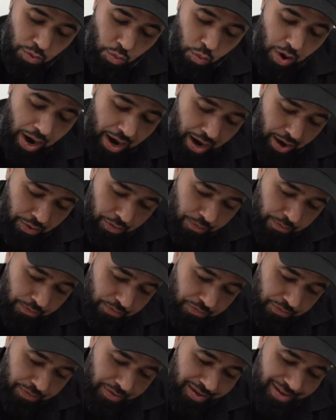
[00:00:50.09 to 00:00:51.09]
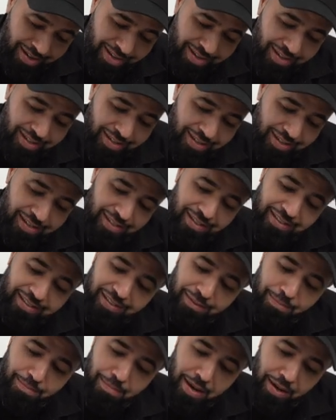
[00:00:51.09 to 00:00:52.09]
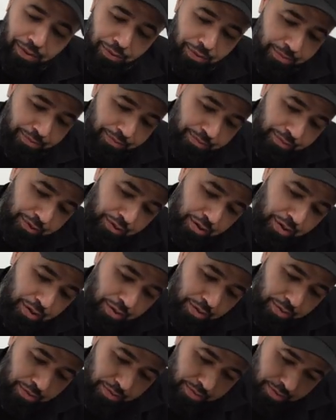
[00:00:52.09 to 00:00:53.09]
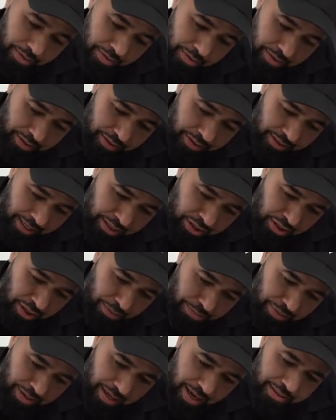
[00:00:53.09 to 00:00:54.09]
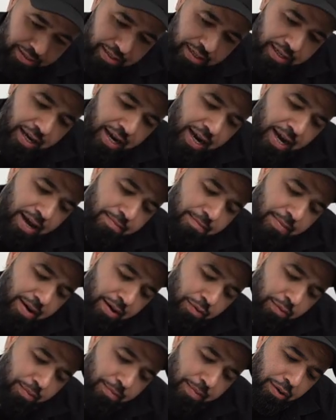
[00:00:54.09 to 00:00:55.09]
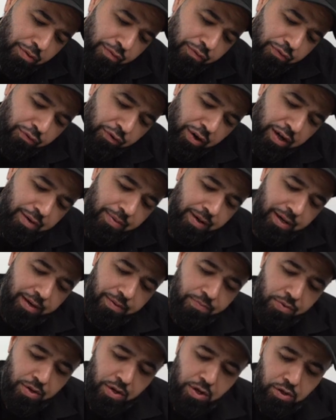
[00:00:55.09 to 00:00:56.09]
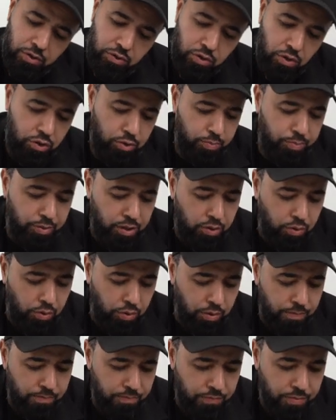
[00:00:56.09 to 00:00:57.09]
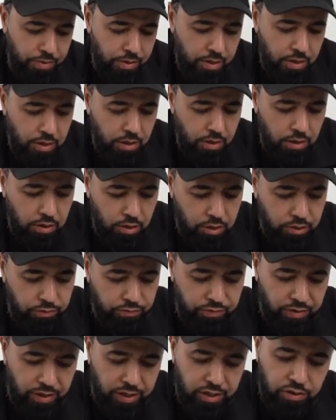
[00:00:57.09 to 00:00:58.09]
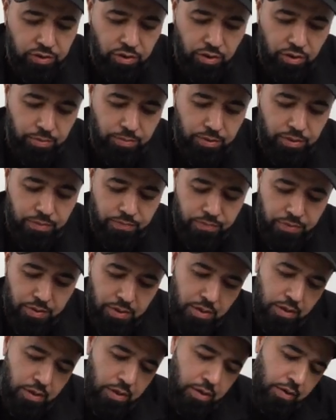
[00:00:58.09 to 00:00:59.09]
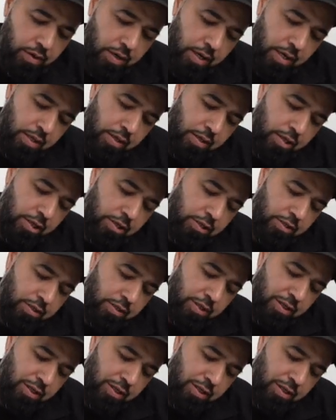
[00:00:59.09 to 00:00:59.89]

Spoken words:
wow, this is metal. So this is actually plastic and metal, metal framing. So it's pretty cool, looks very durable. All right, this